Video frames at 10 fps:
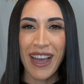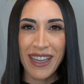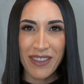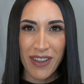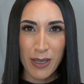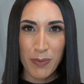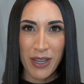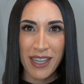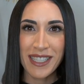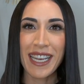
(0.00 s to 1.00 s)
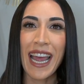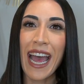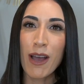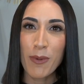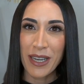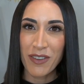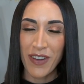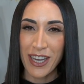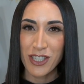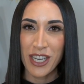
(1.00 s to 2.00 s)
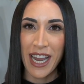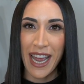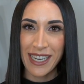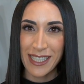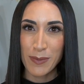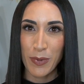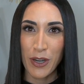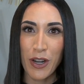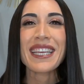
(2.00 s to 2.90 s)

at Lovella Plus, and at Wedding Fashion Expert.